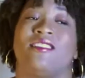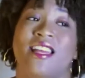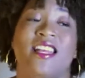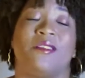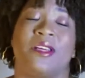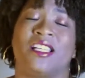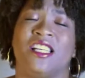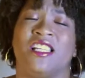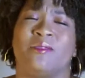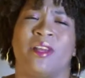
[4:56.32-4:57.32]
they need to be
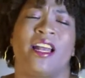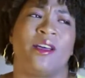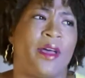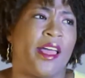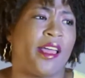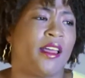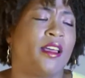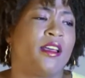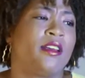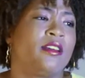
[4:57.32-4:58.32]
cleaned. But anyway,
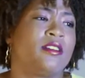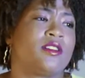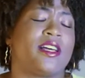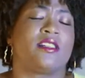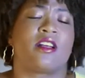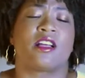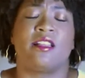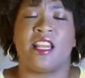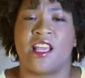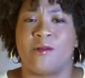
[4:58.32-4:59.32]
so So I started
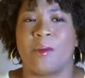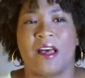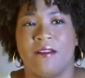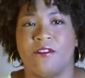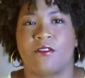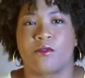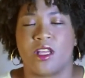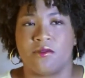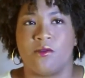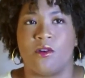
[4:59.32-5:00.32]
cleaning him about every
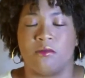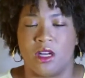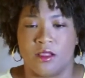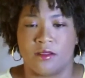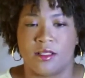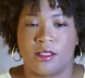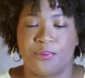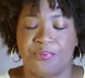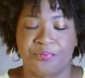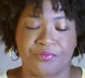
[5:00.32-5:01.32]
3 to 4
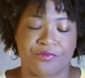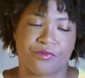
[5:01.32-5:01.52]
months.